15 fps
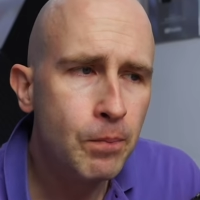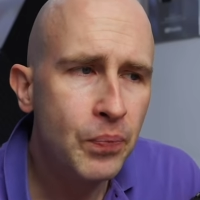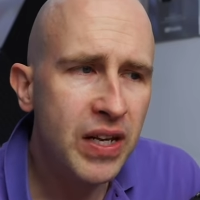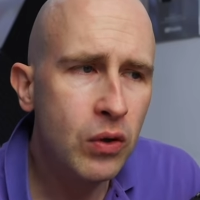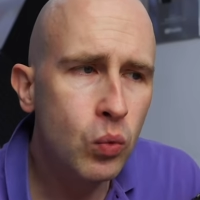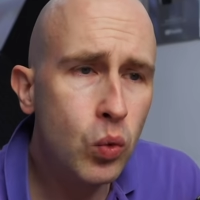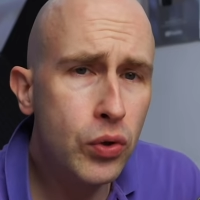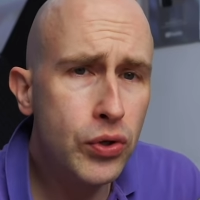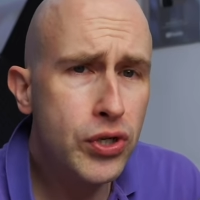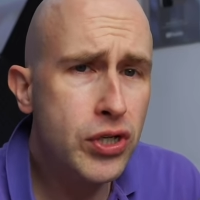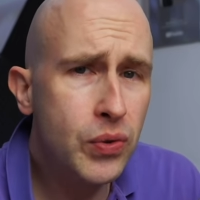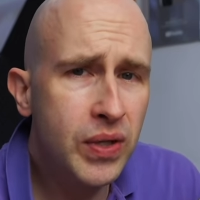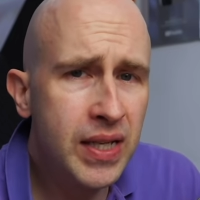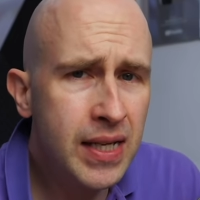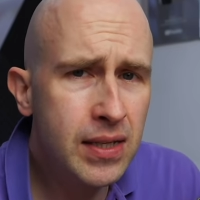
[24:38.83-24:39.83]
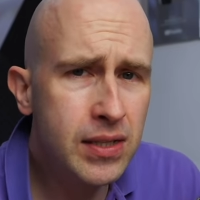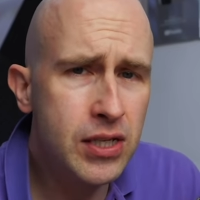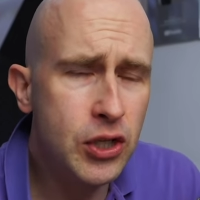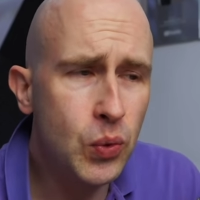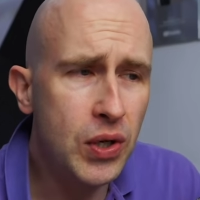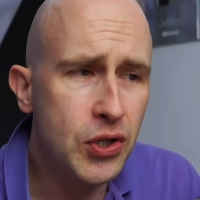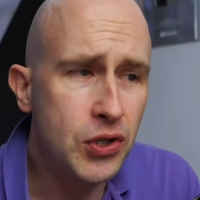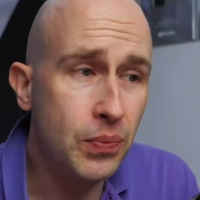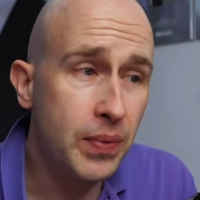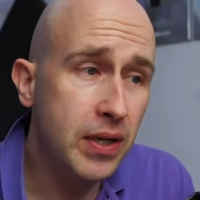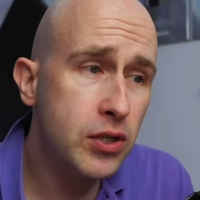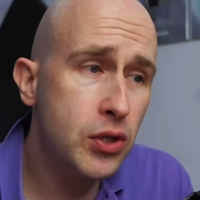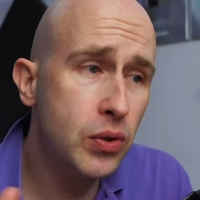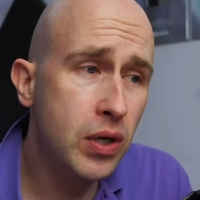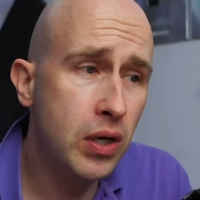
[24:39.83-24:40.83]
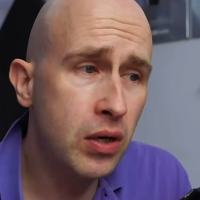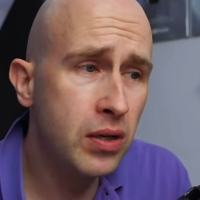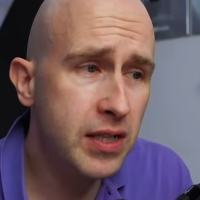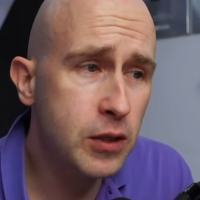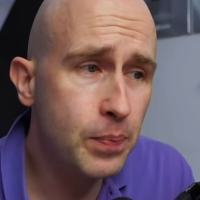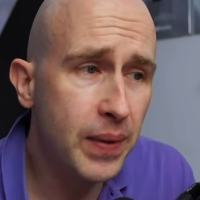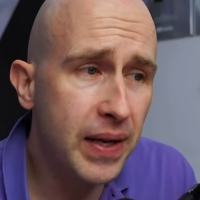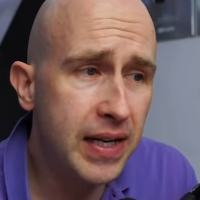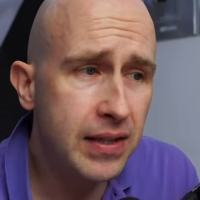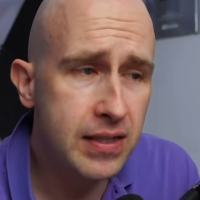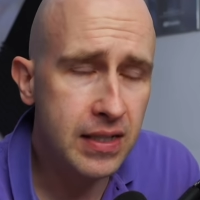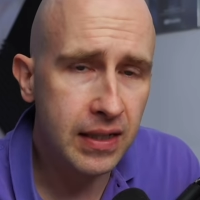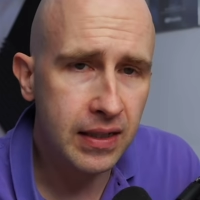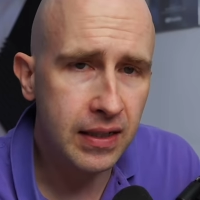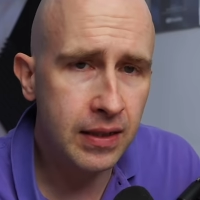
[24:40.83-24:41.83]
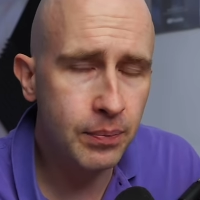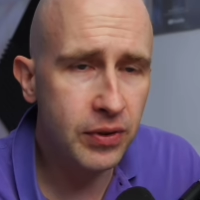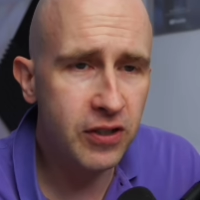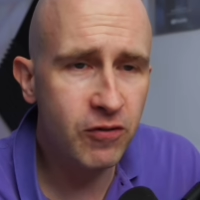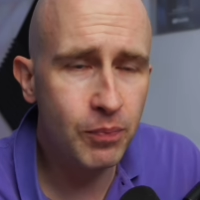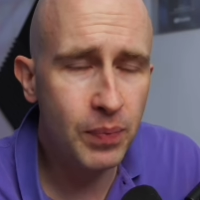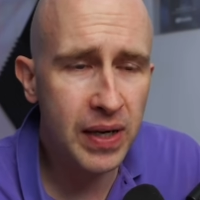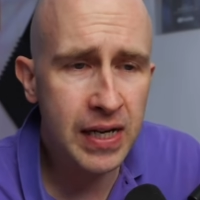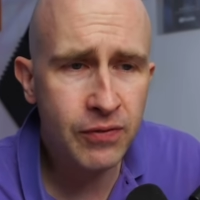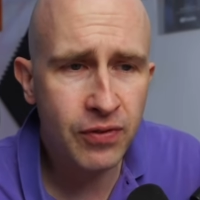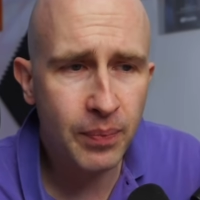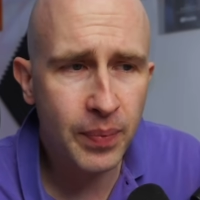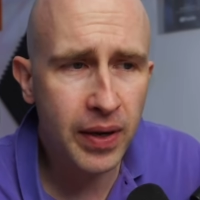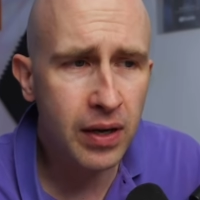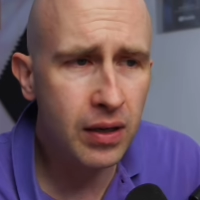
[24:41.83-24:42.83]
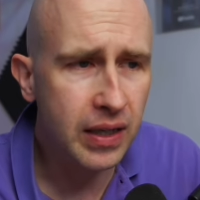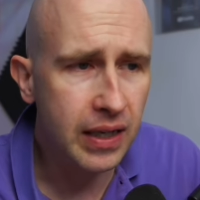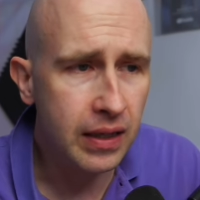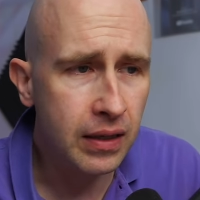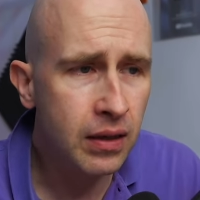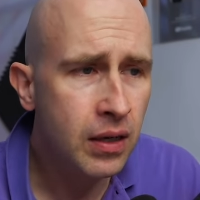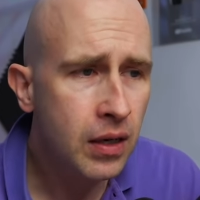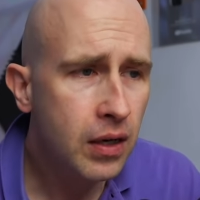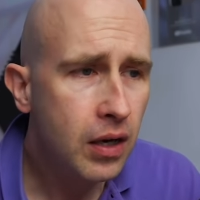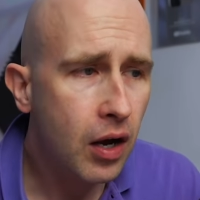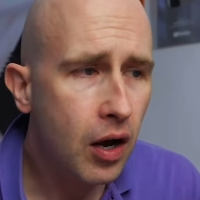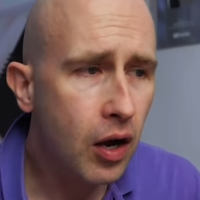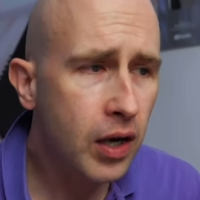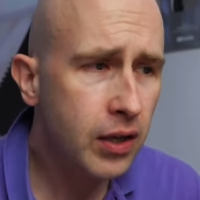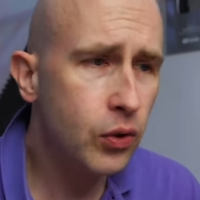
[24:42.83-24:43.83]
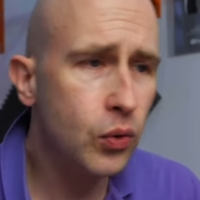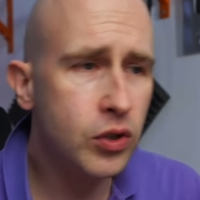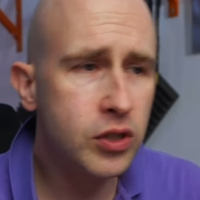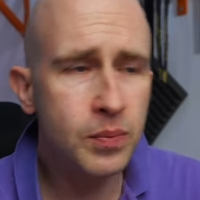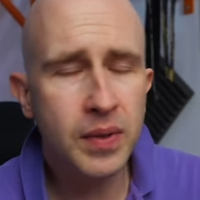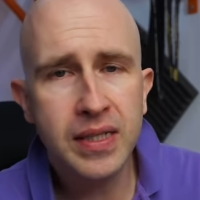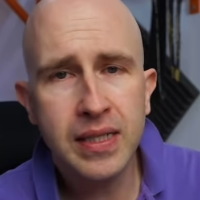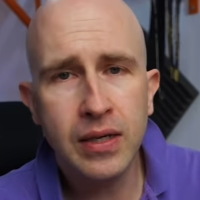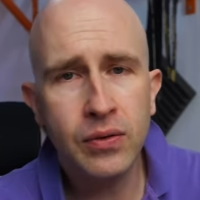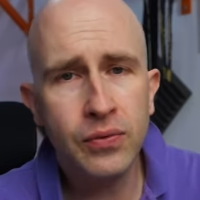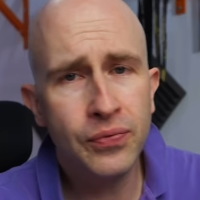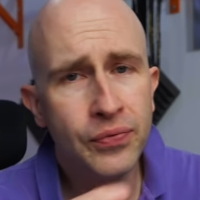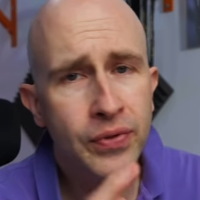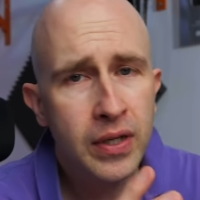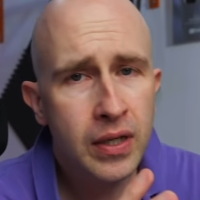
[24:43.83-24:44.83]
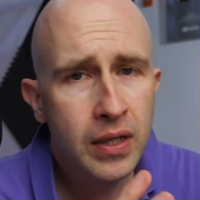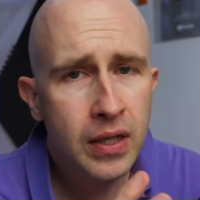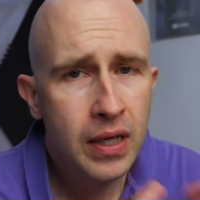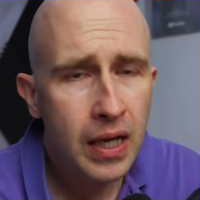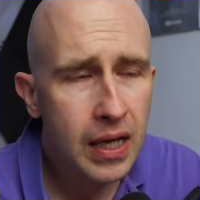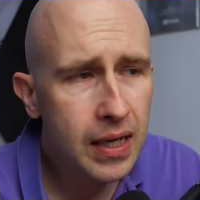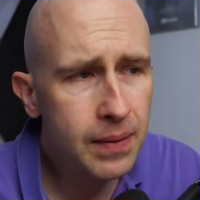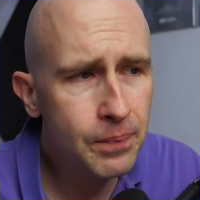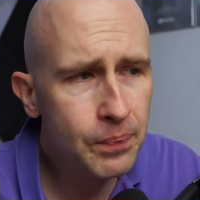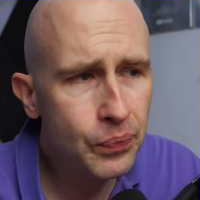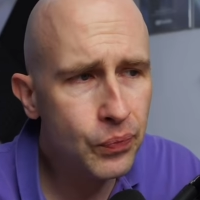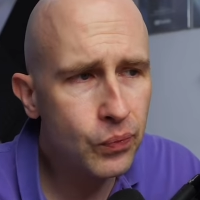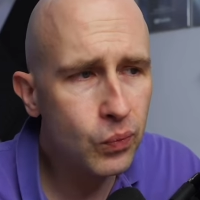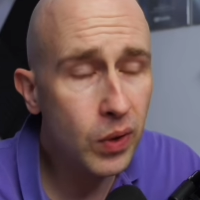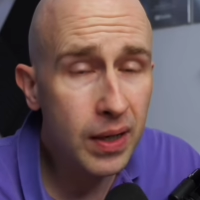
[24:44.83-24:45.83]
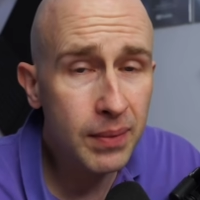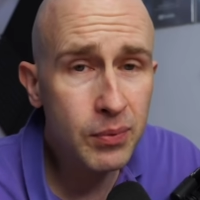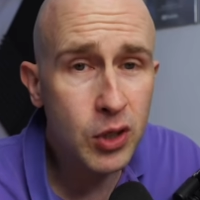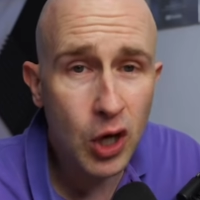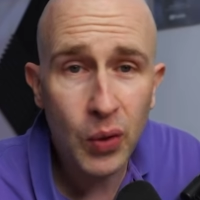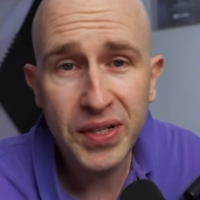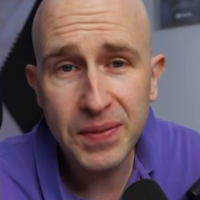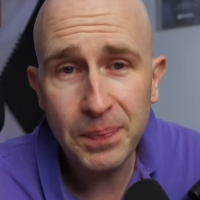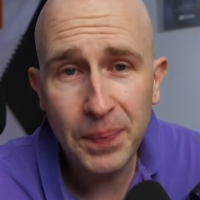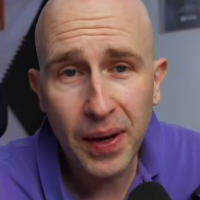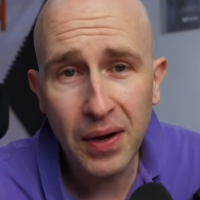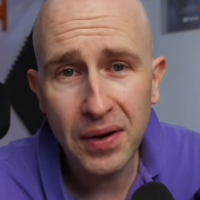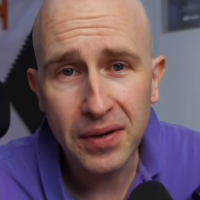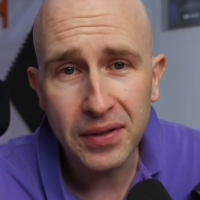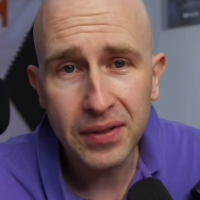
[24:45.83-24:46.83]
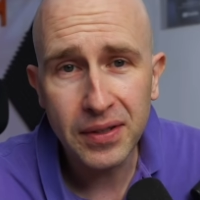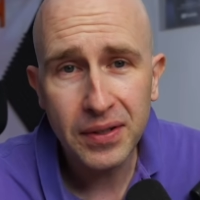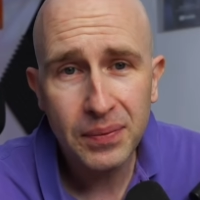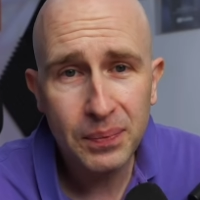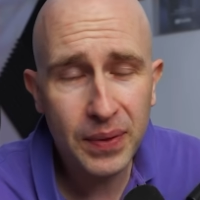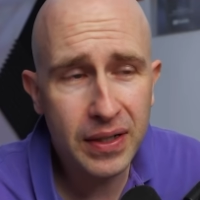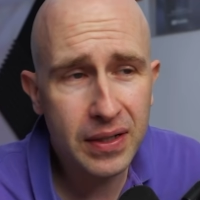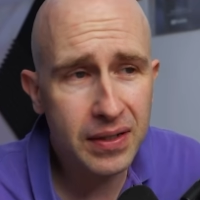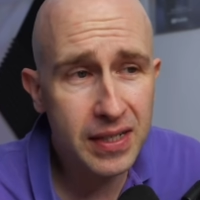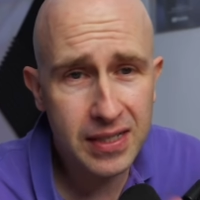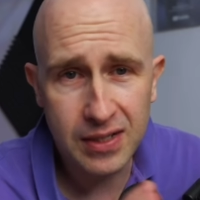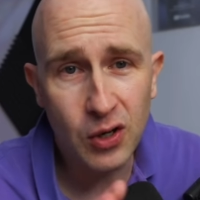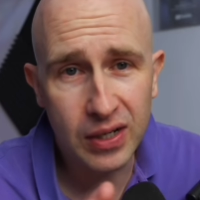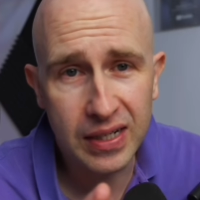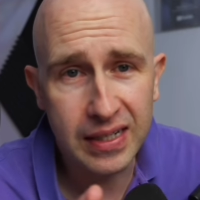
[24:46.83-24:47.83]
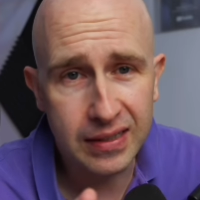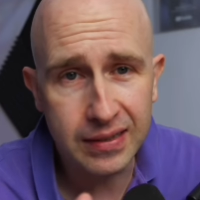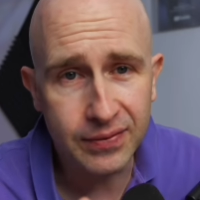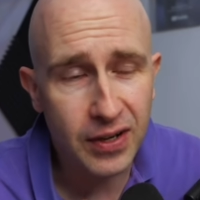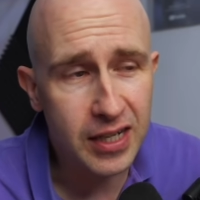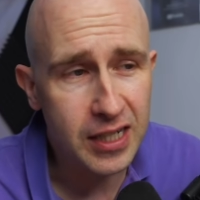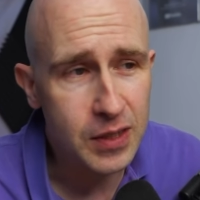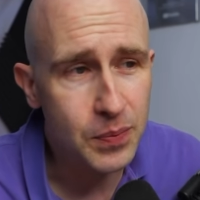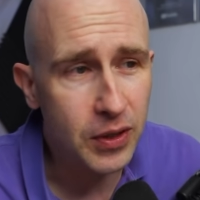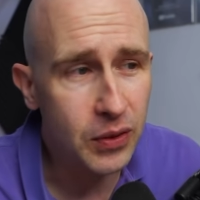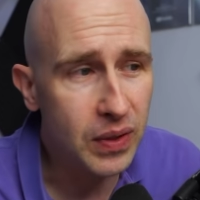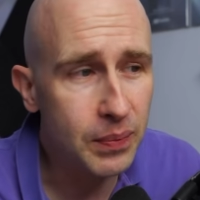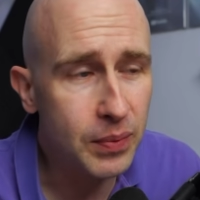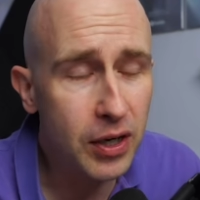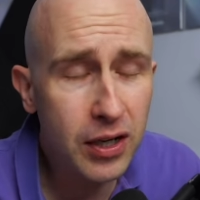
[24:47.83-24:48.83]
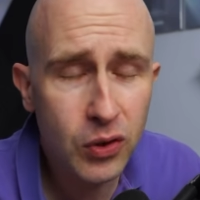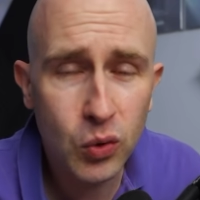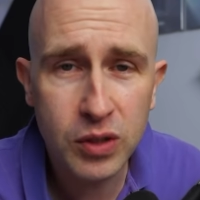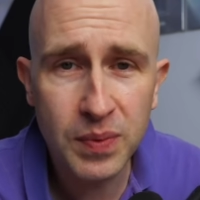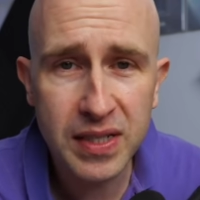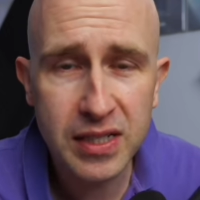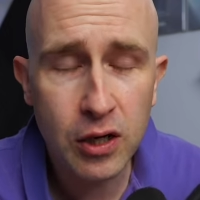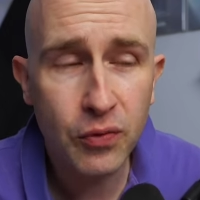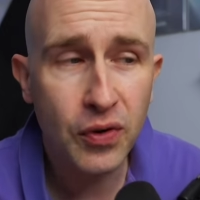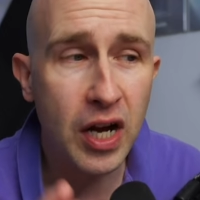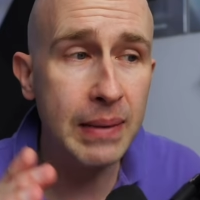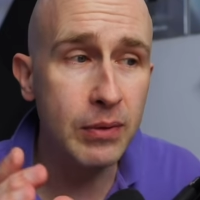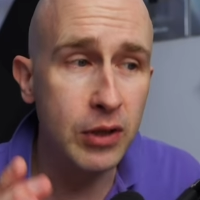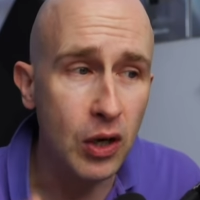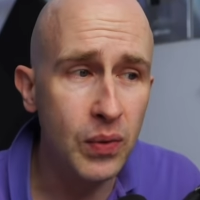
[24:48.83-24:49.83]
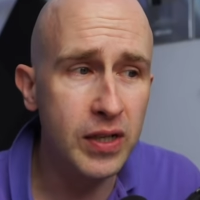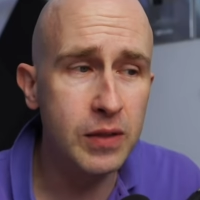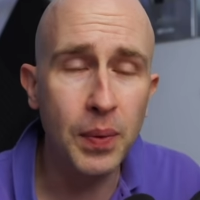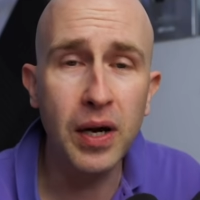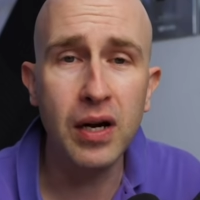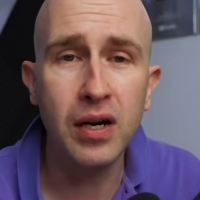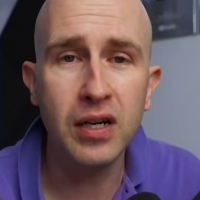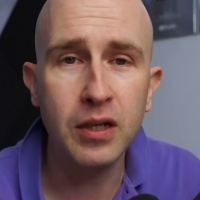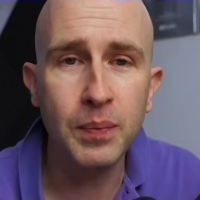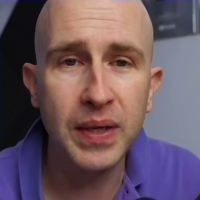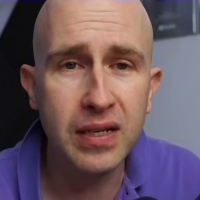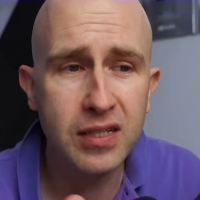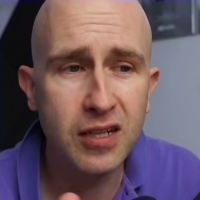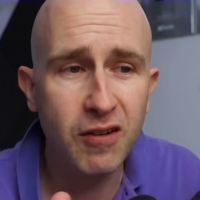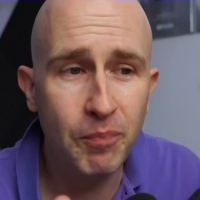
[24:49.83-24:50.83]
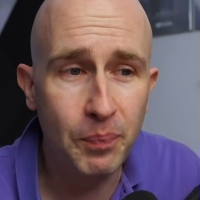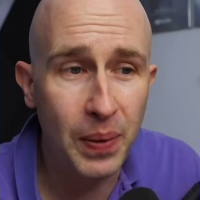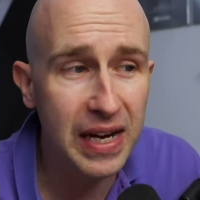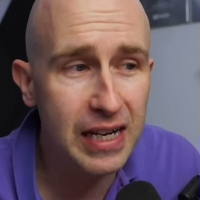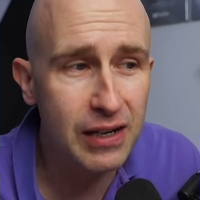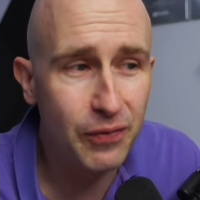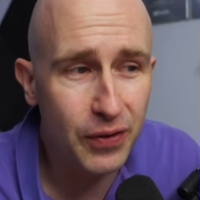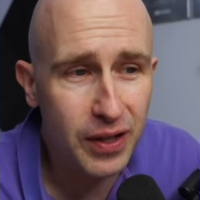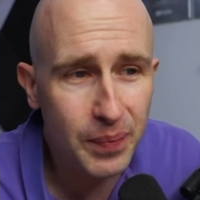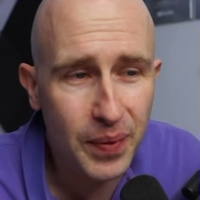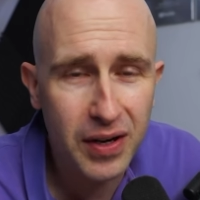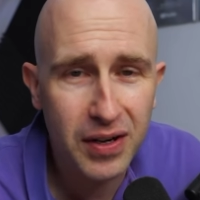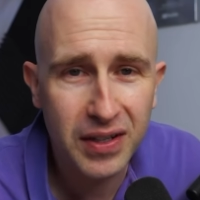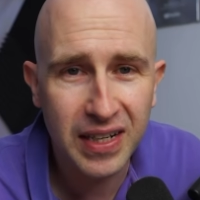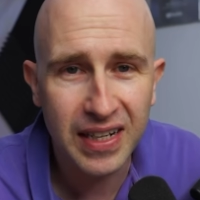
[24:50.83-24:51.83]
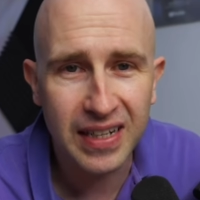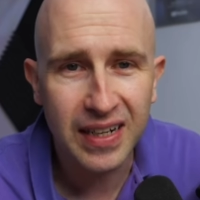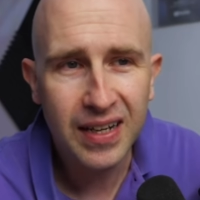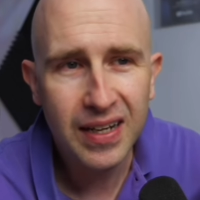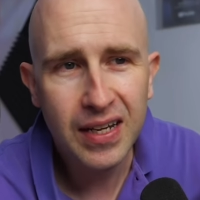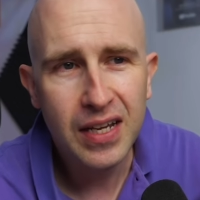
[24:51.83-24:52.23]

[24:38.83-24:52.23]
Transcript: Now, what do you do in that situation? Because you can't display the ticket, but you've paid for parking. I thought to myself, well, I'm going to park. Because this is not legal advice, by the way, but I thought to myself, I'm going to park because I've paid for the parking.